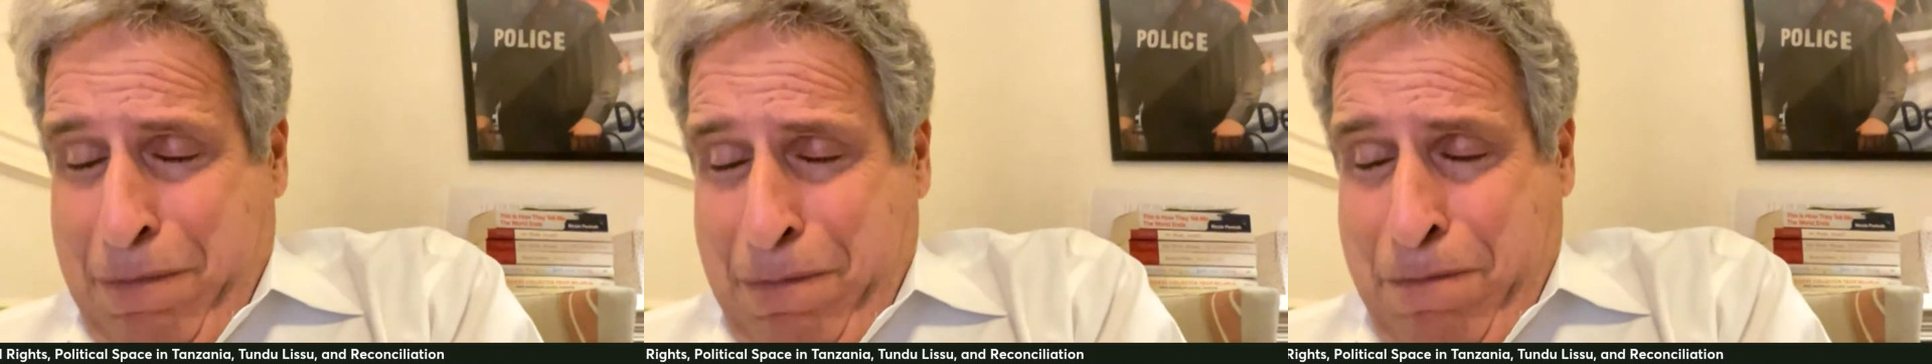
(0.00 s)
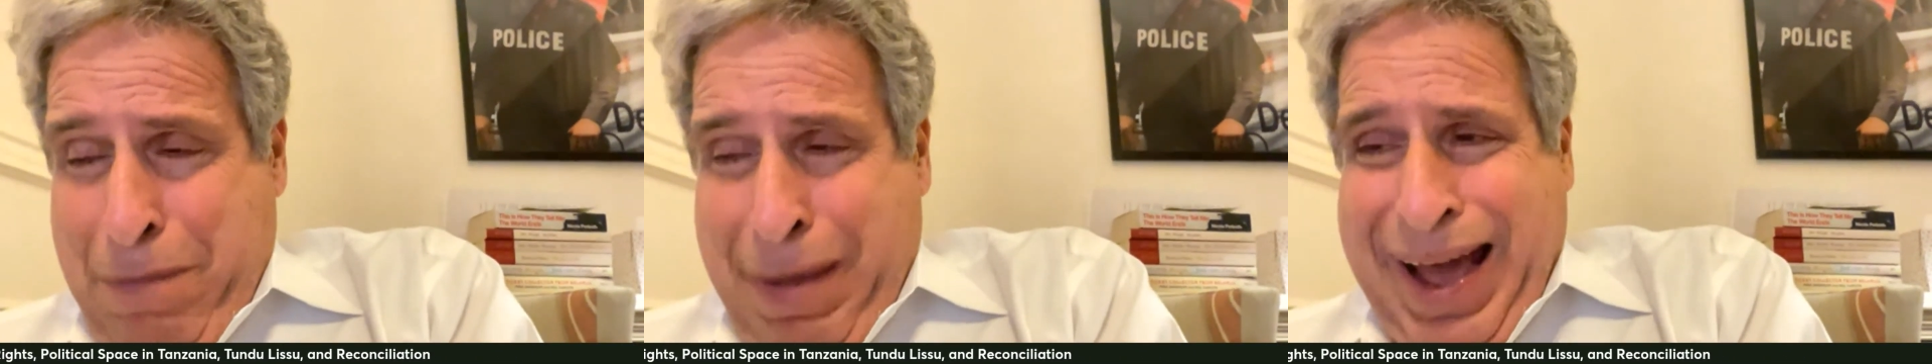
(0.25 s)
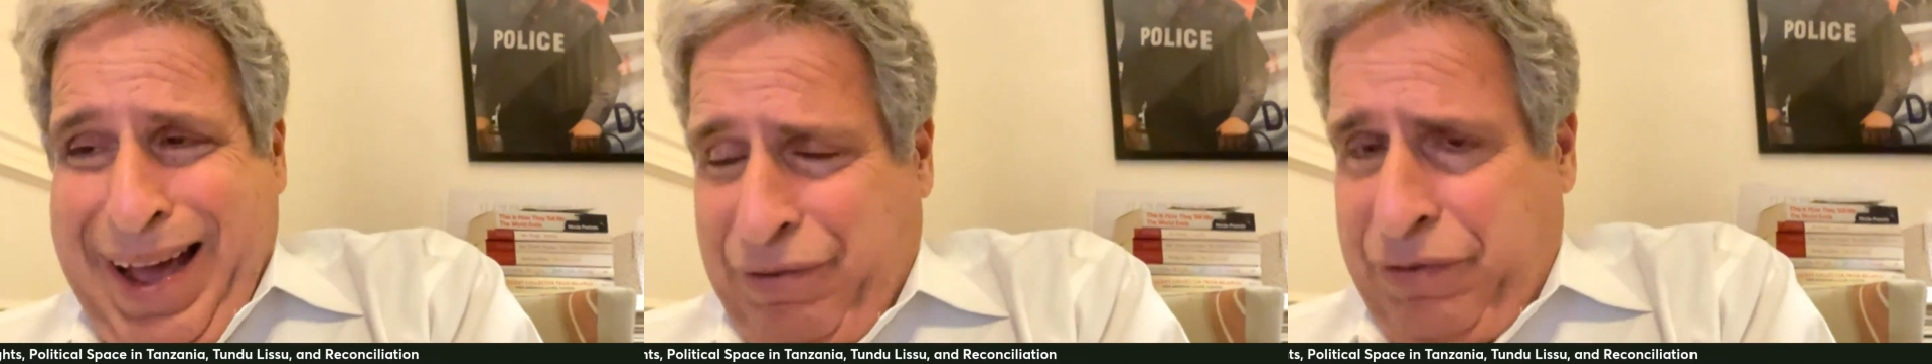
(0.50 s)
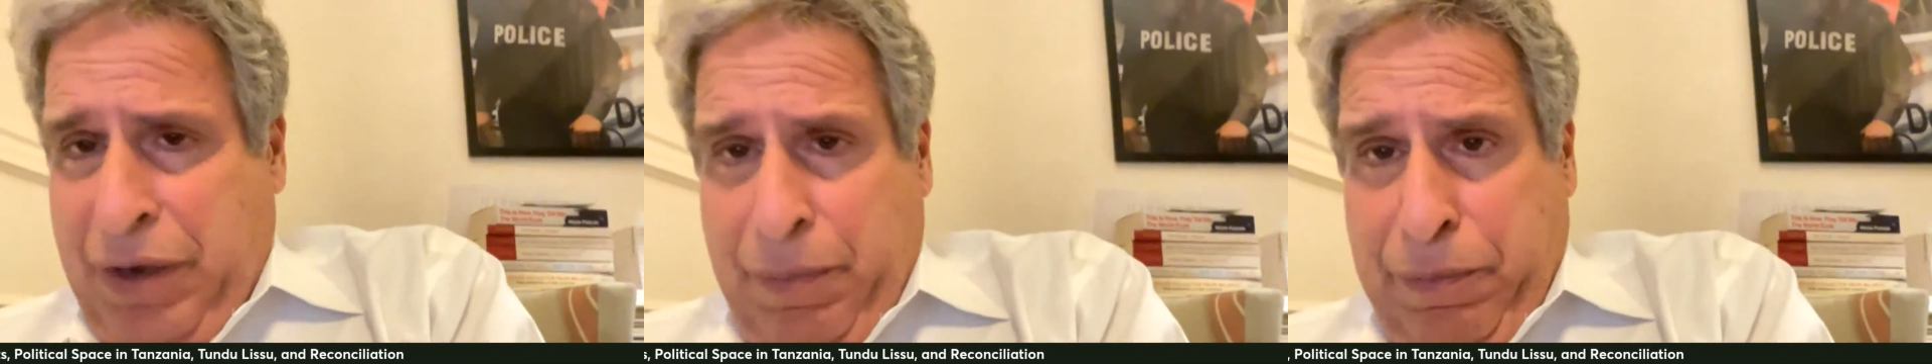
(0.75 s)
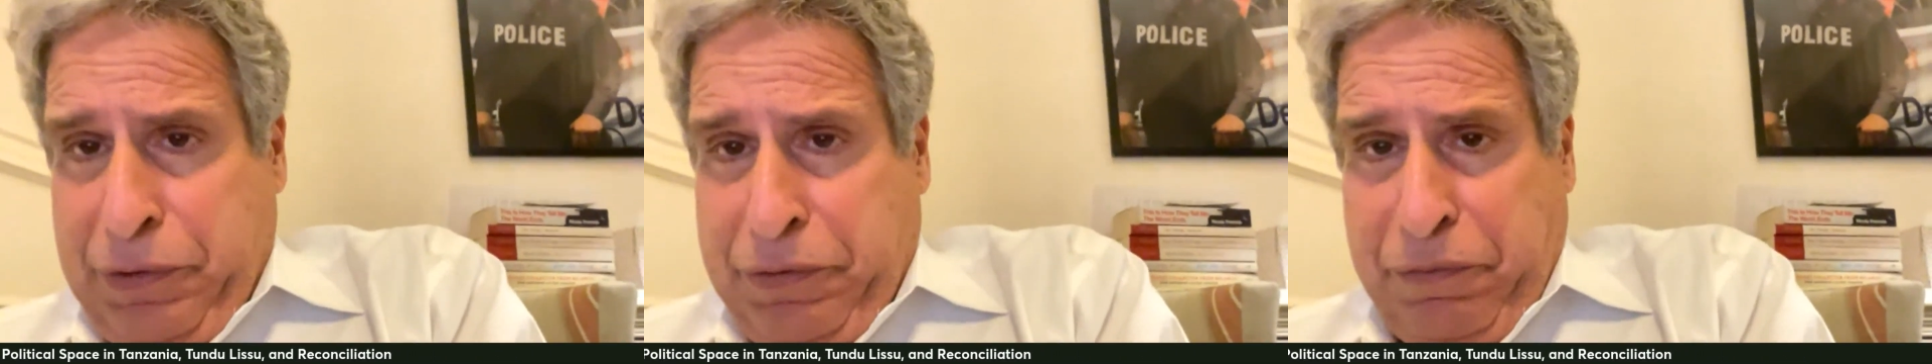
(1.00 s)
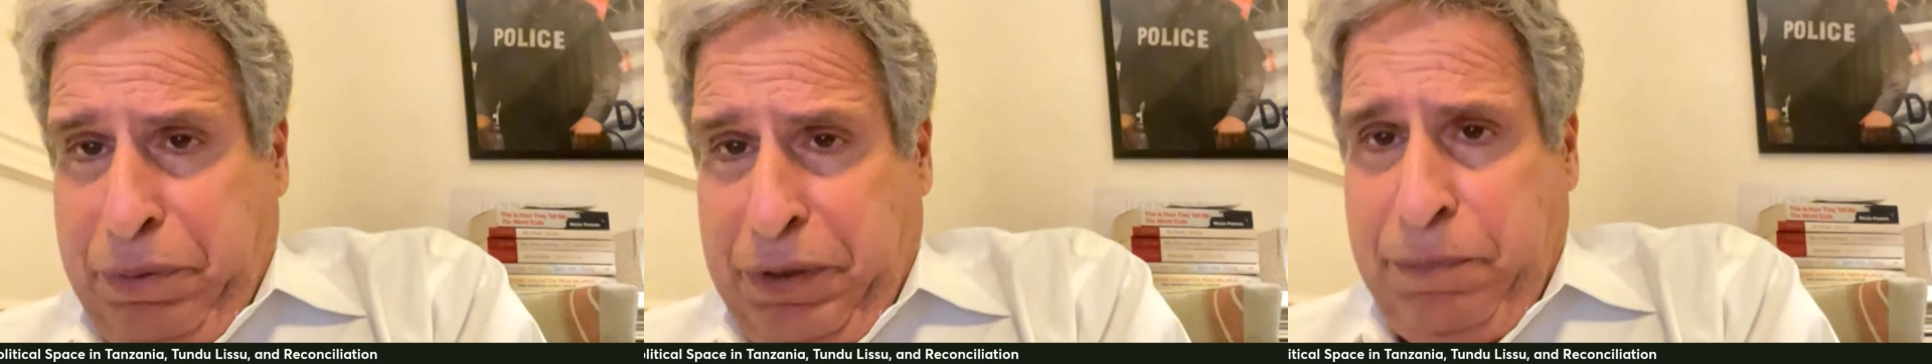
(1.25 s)
mass numbers
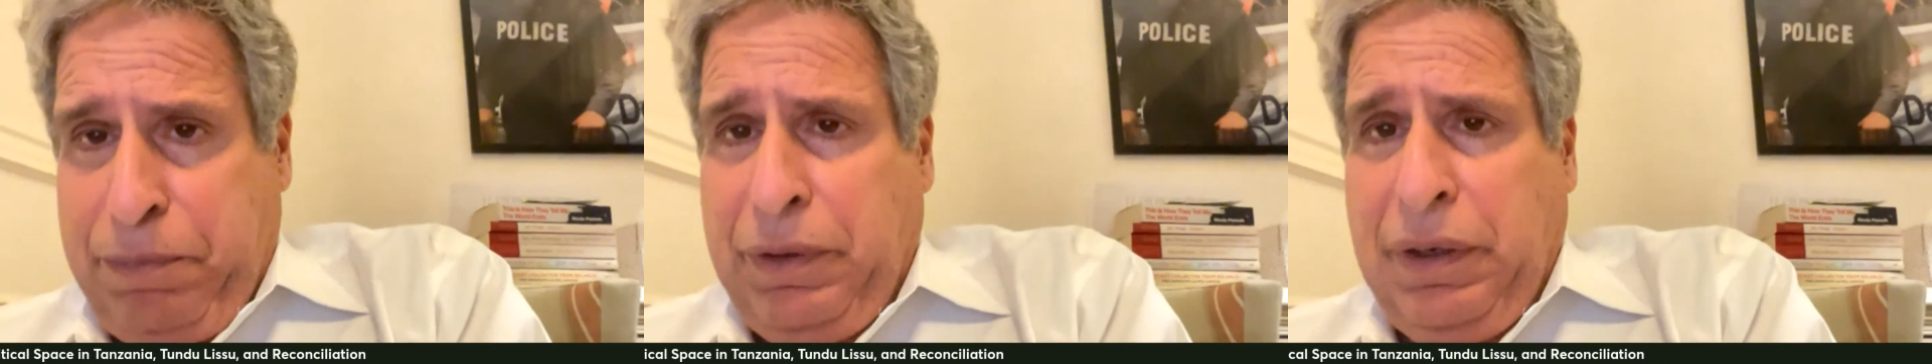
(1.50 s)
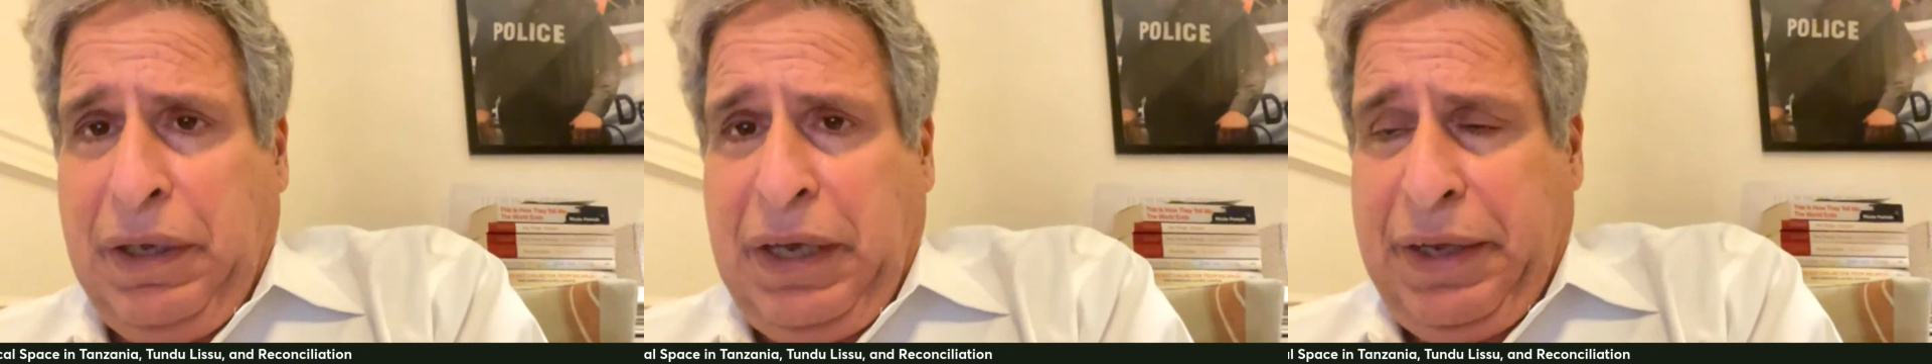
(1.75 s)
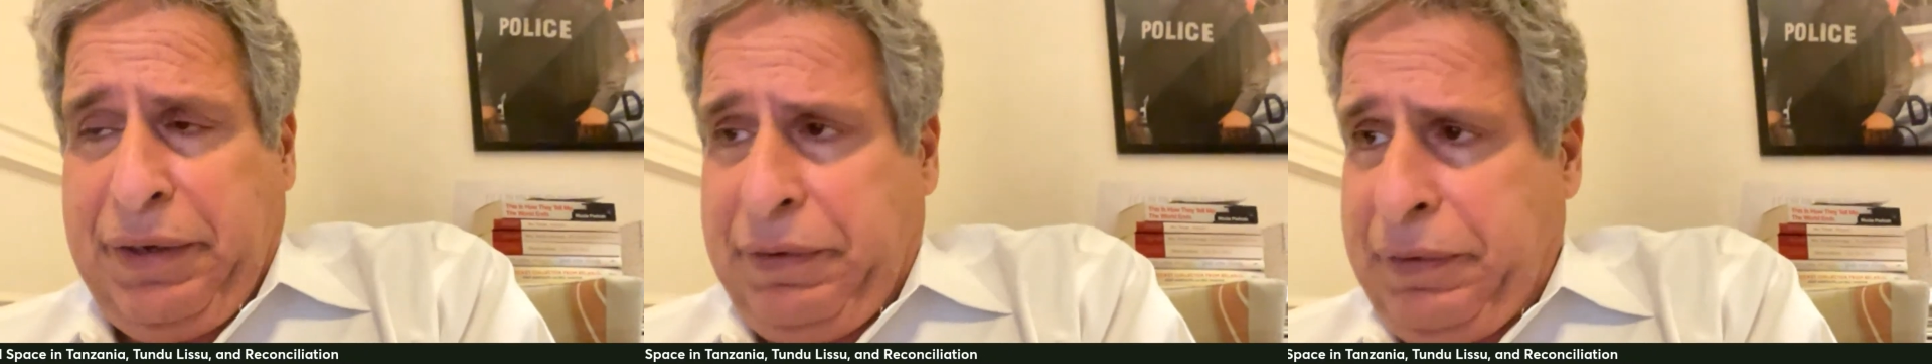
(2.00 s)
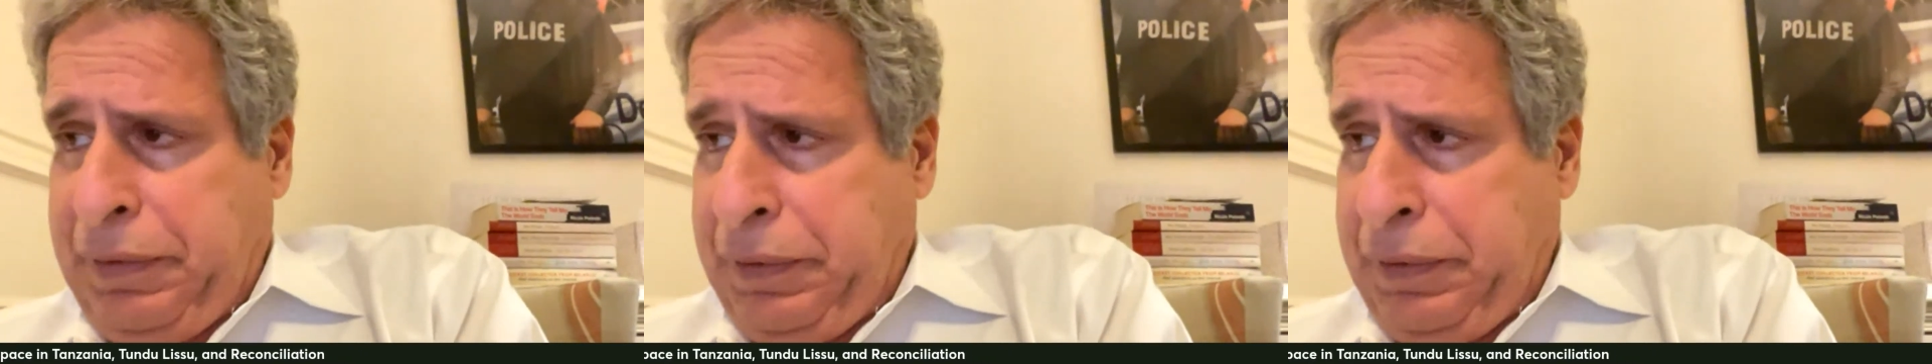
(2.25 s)
of people and